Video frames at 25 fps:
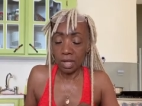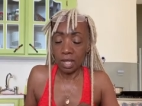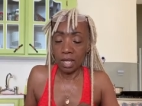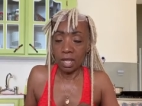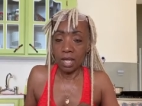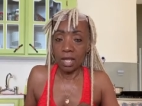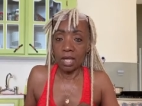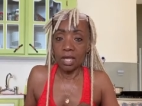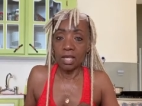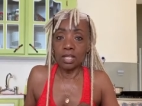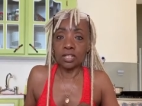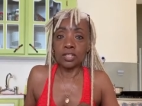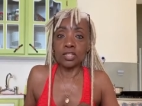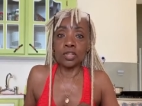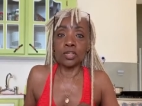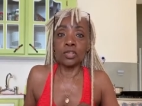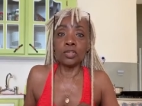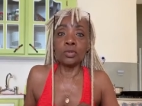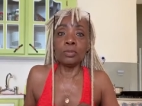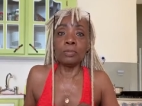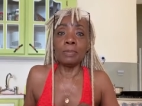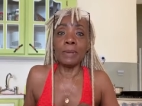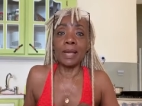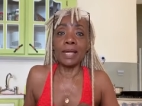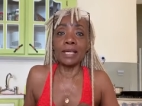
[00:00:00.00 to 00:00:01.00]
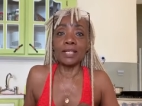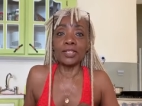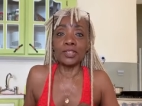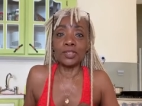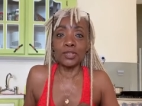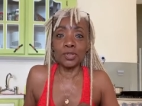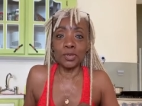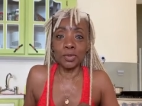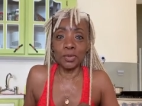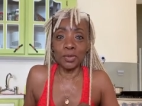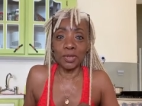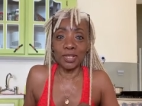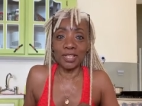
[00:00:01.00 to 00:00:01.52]
I'm telling you.
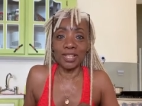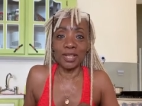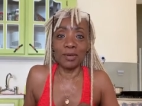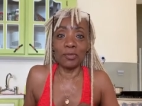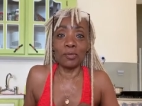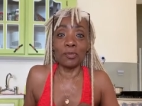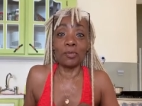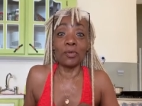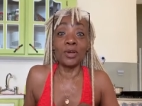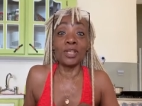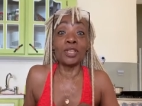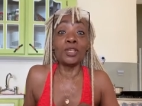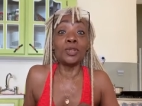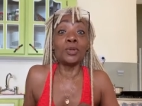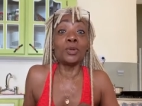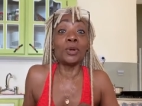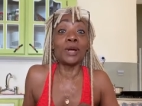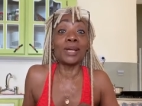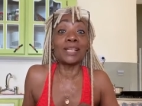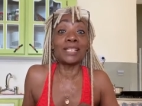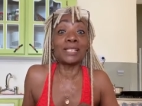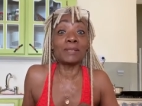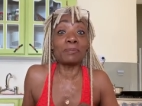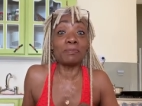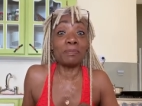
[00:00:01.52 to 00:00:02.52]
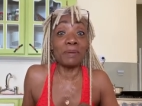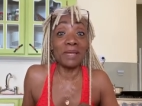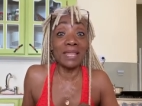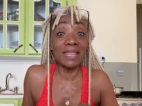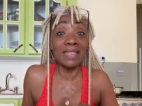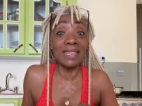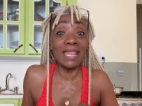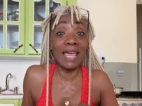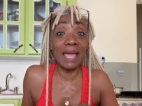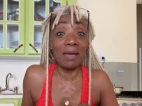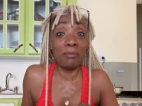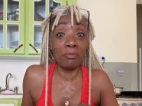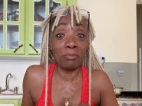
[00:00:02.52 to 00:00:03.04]
I don't know what it
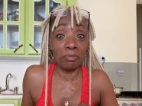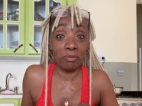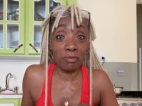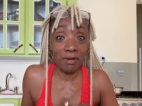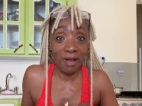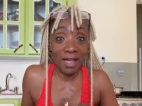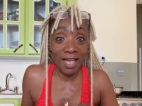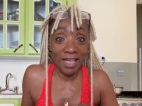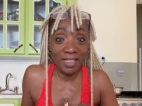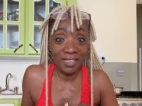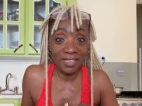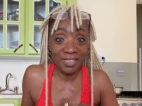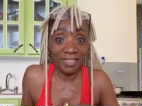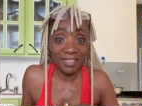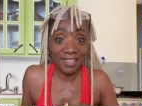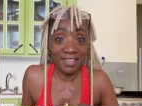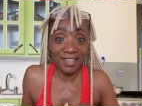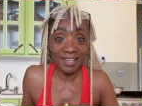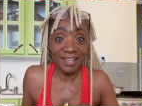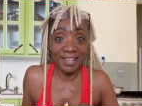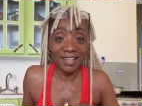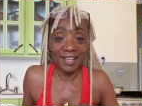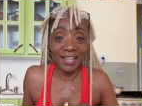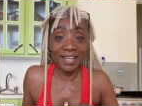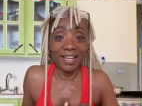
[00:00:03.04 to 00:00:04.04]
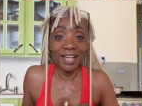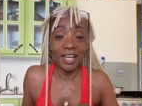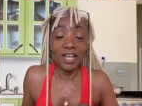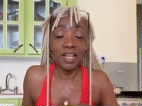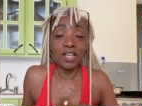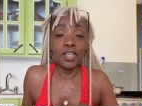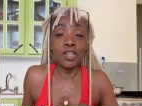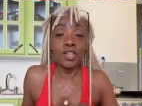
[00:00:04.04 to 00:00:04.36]
releases, but it releases something.